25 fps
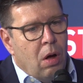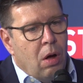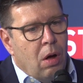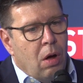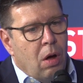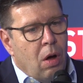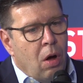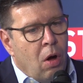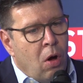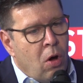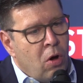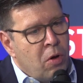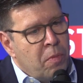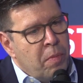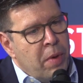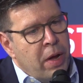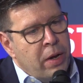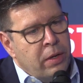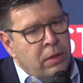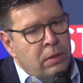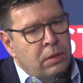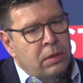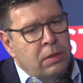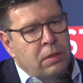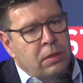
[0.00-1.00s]

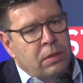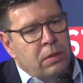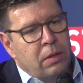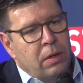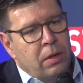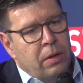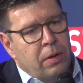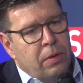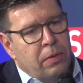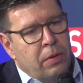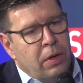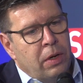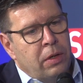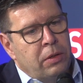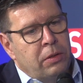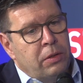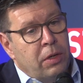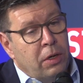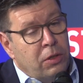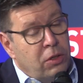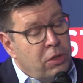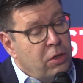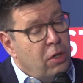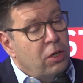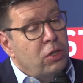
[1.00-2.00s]
augment the
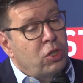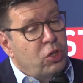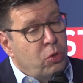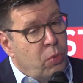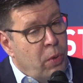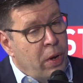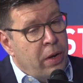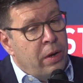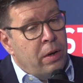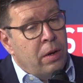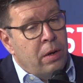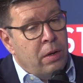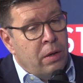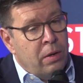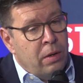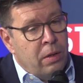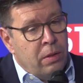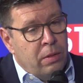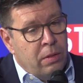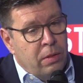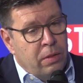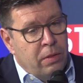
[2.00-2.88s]
digital twin